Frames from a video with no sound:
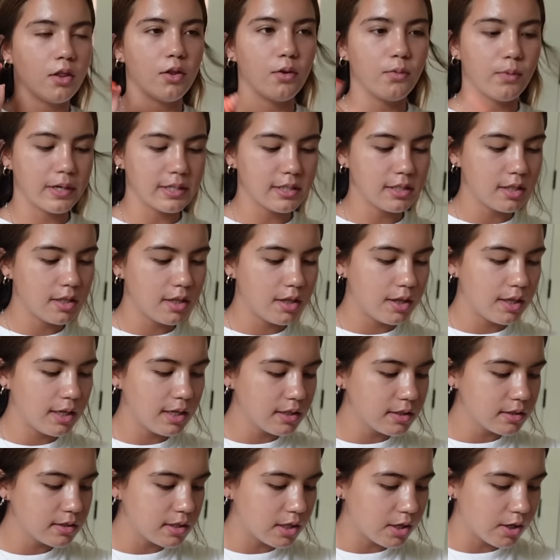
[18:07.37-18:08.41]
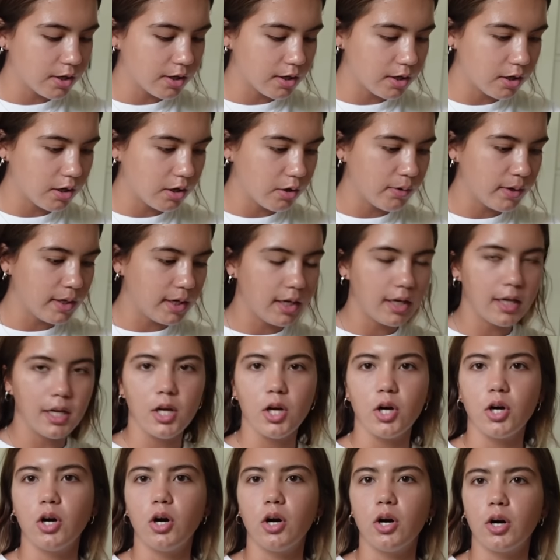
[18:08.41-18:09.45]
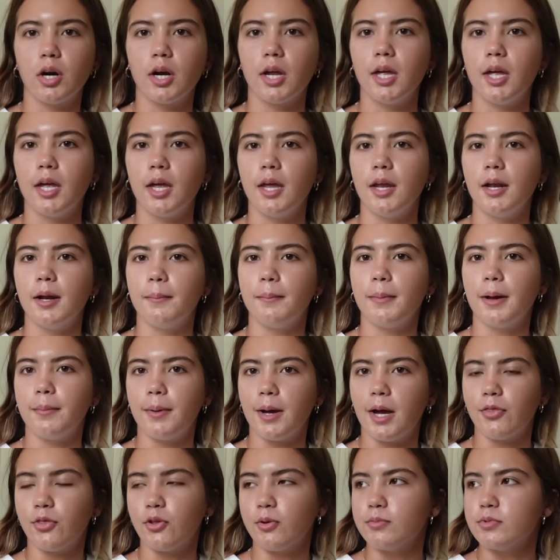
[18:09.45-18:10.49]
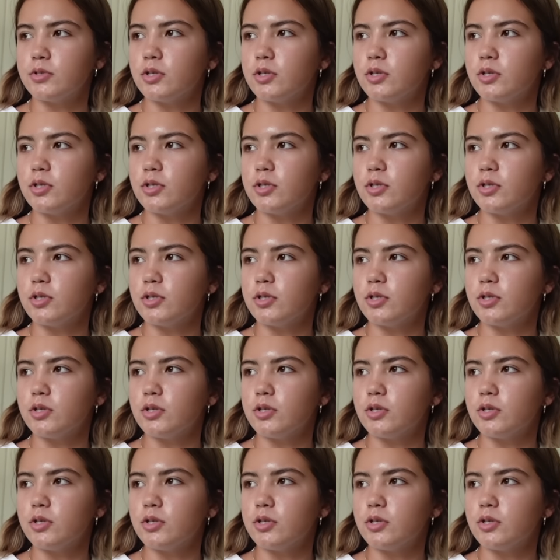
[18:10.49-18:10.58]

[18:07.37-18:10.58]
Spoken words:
The rest of the things that are gonna go in here are in my bathroom.